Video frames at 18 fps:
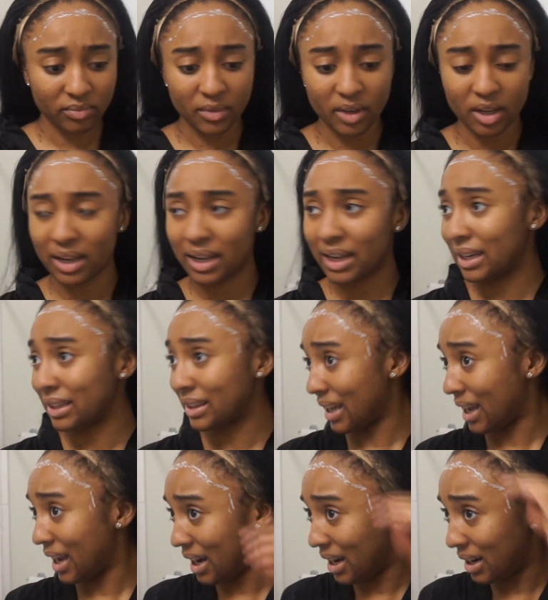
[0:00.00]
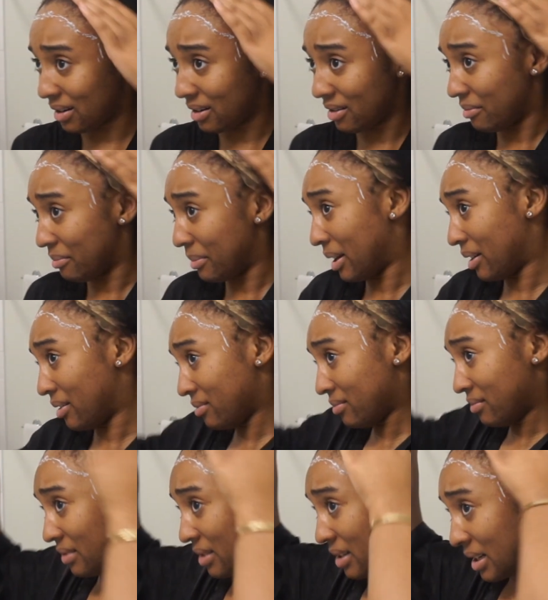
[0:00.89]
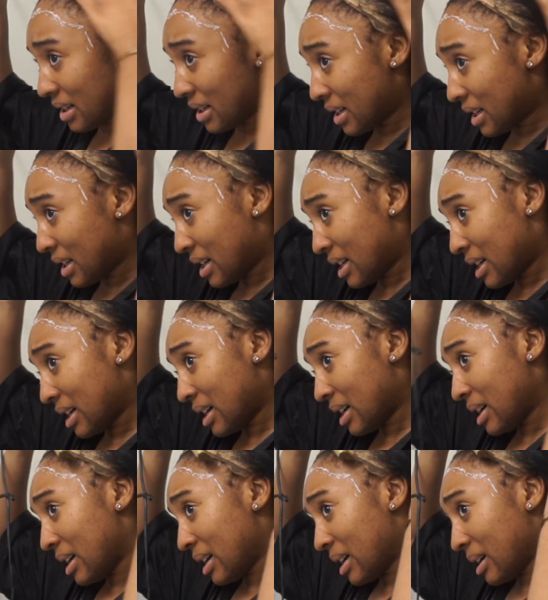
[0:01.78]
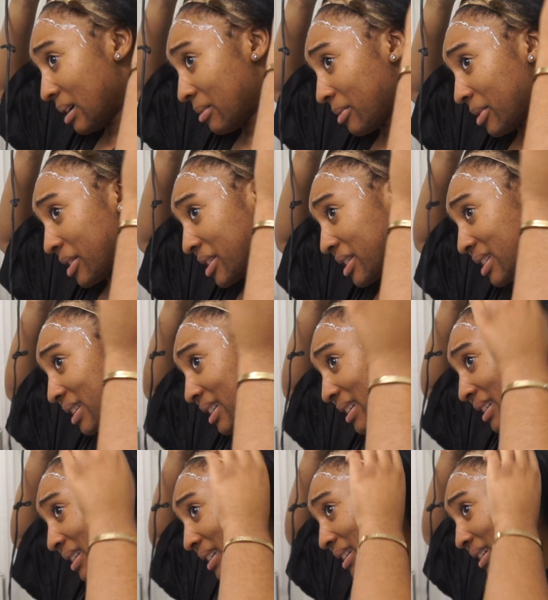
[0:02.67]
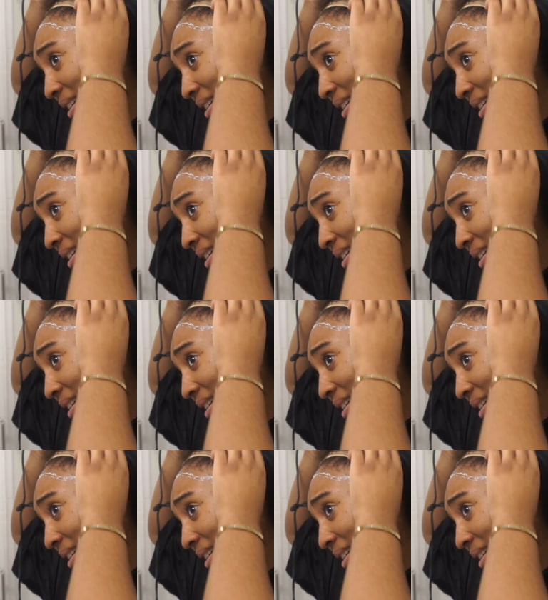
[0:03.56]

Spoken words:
Okay, get the hot comb out. And we're just gonna